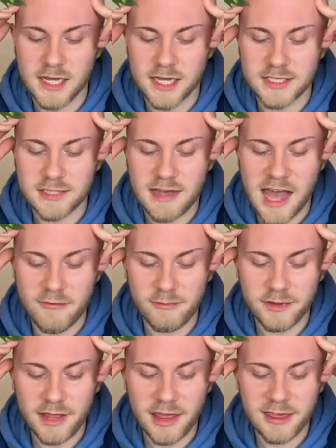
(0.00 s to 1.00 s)
So I haven't
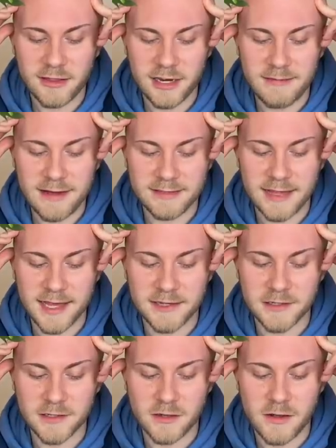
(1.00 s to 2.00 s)
really thought about that in
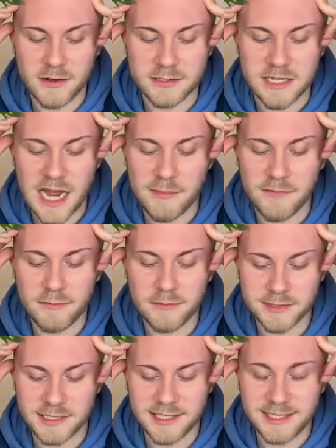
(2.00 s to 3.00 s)
a long time. I've been
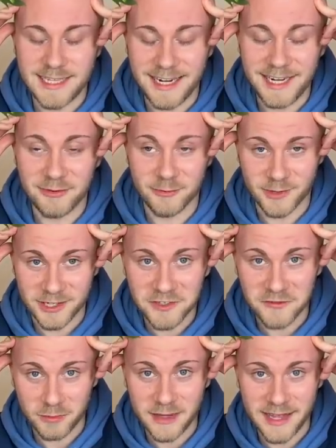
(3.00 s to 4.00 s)
mostly getting rid of
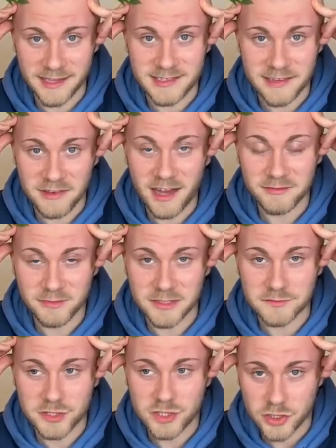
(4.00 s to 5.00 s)
plants. I've gotten rid of
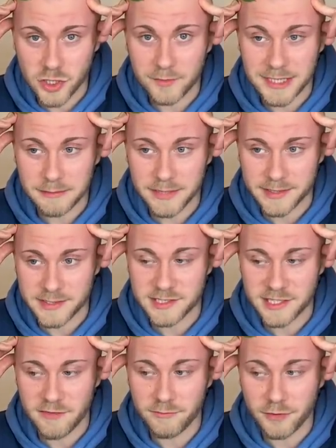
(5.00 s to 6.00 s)
so many plants since
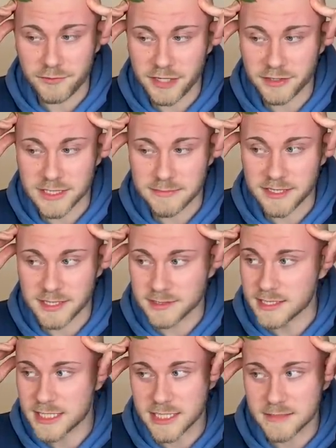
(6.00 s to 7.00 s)
I've moved here just because
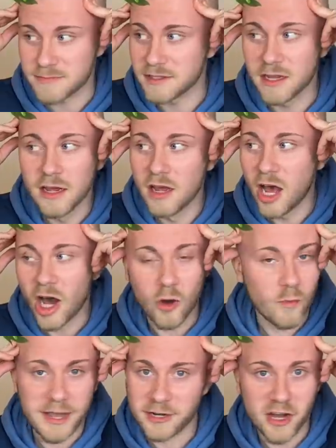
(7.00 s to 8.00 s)
it's just been a
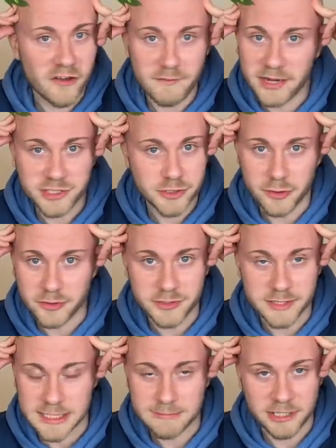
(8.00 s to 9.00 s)
weight off my shoulders,
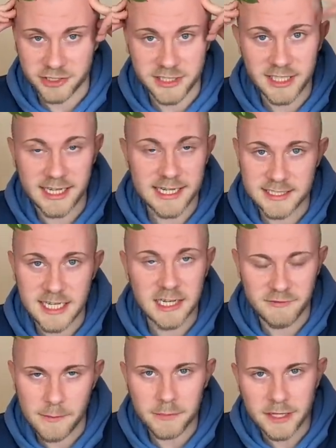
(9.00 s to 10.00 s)
especially like I said, if
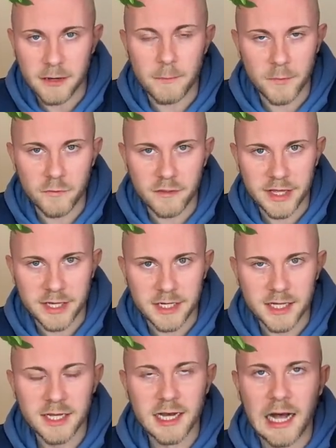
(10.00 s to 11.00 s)
I plan on moving
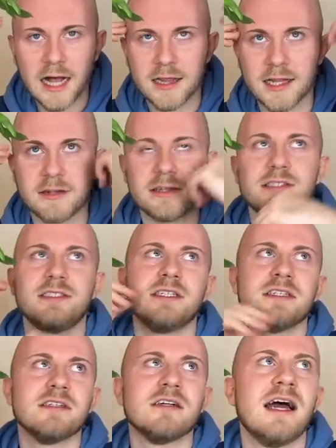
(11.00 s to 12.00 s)
later this
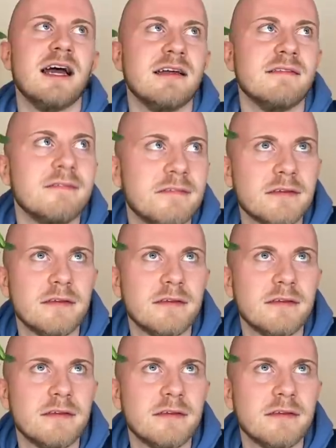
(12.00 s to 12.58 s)
year and